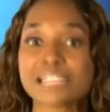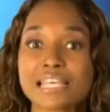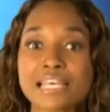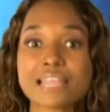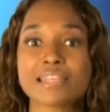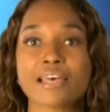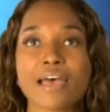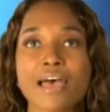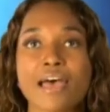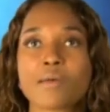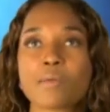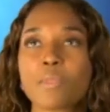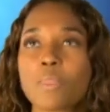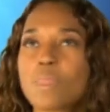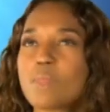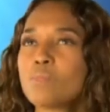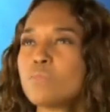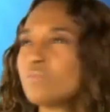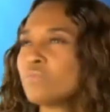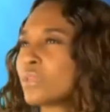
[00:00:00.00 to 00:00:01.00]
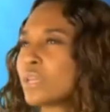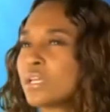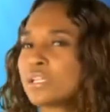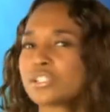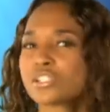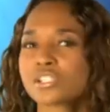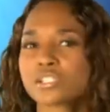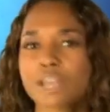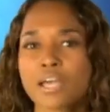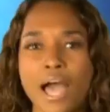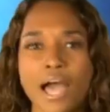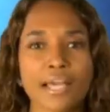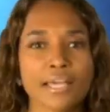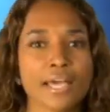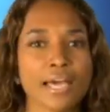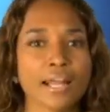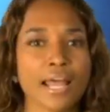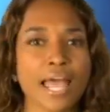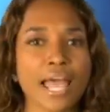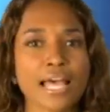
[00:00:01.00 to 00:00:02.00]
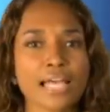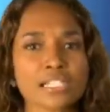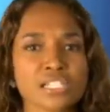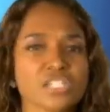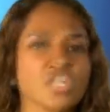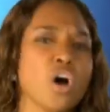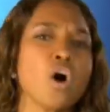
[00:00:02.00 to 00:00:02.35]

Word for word: see that Scott kind of has his